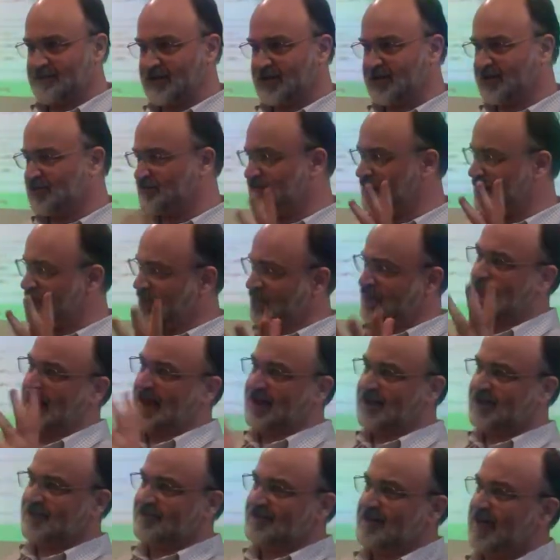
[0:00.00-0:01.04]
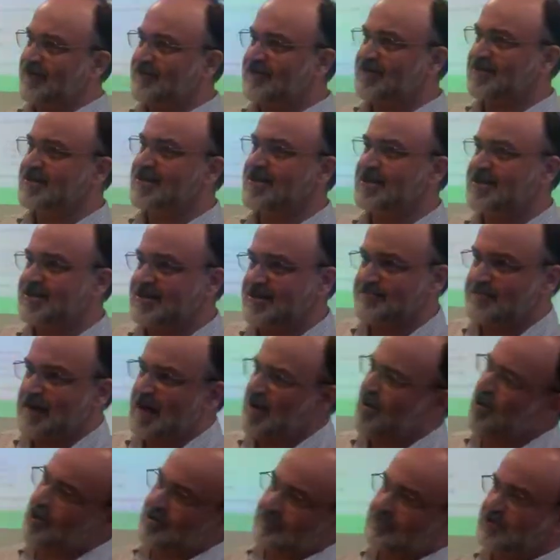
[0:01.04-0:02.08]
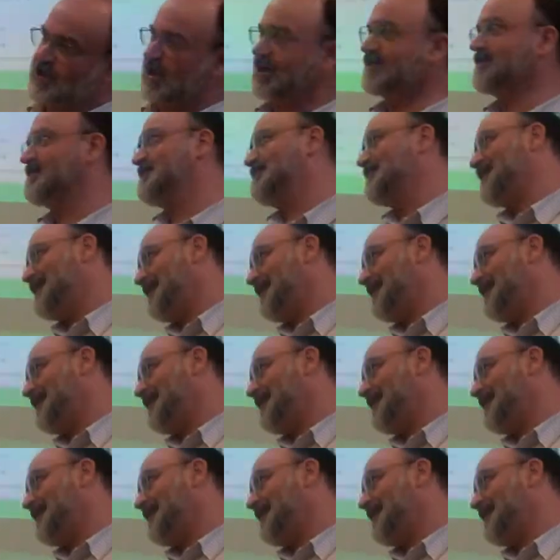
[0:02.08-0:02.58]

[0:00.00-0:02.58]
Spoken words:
because we think we have to teach them about objects and